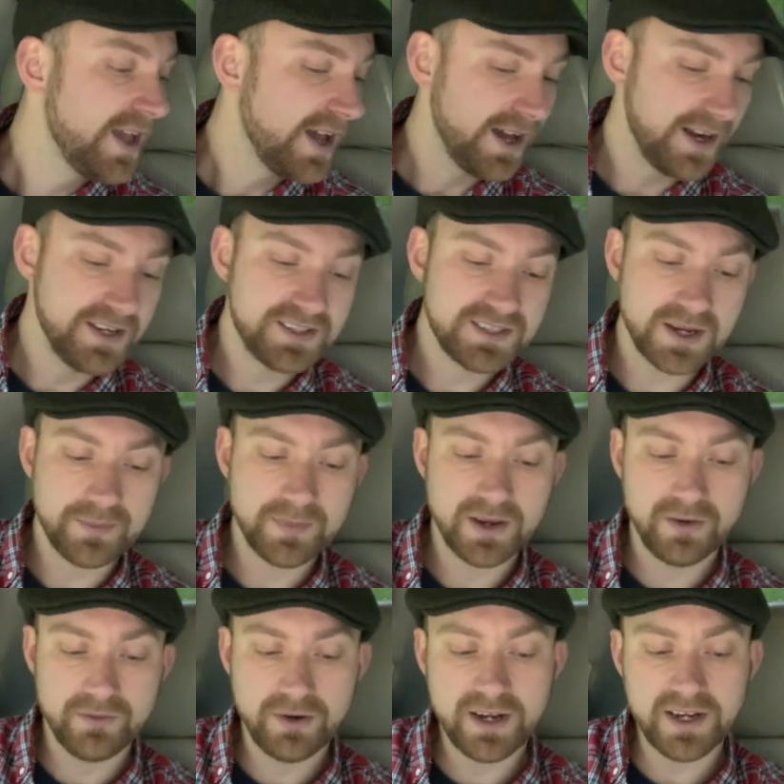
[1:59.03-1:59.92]
and he sent me
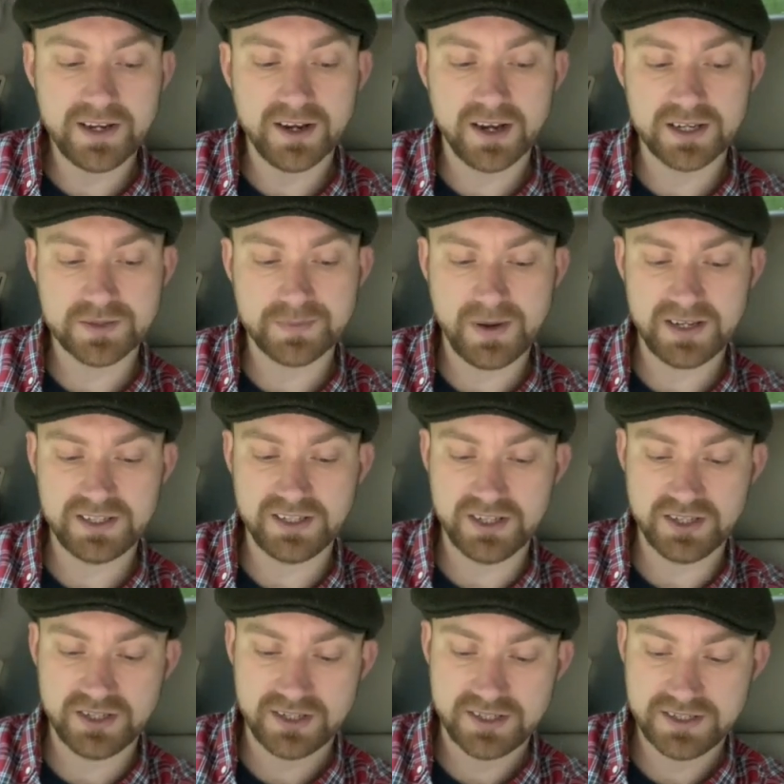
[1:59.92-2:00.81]
a really nice
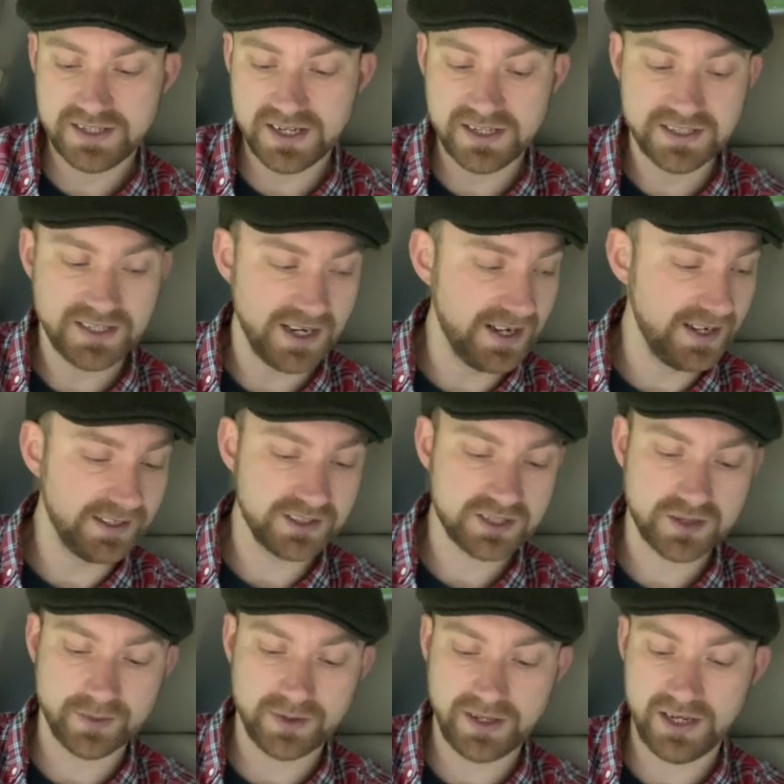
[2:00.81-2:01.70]
message detailing
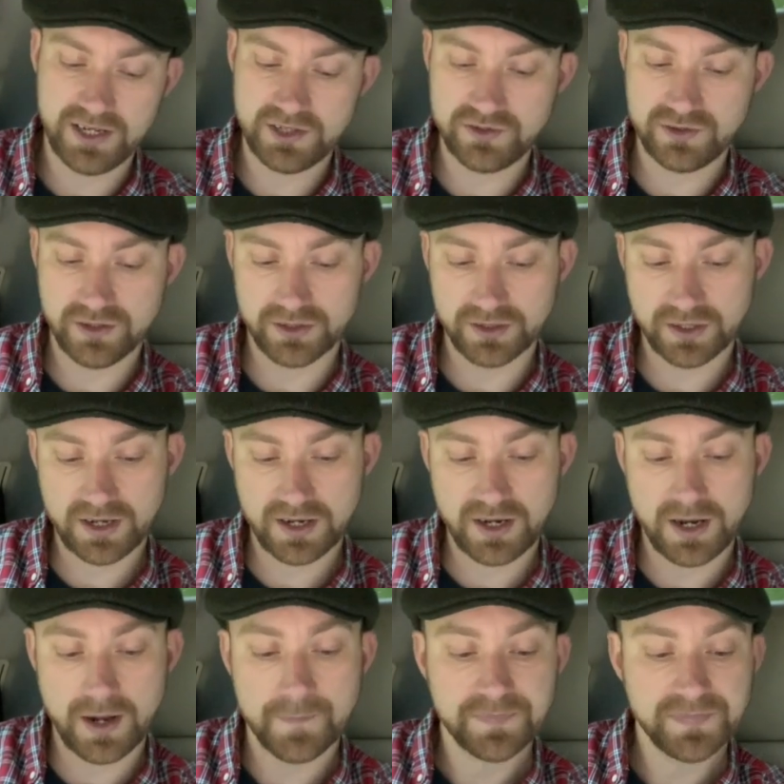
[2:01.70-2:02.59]
some of the history on the car.